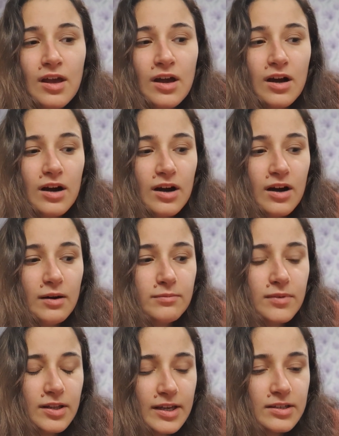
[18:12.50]

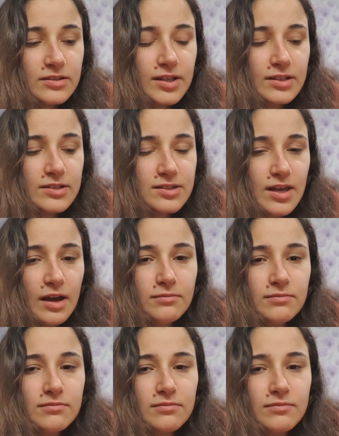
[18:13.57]
Like at
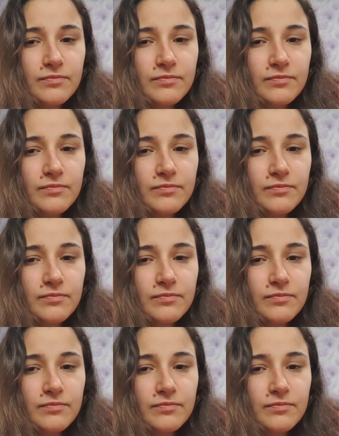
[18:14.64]
some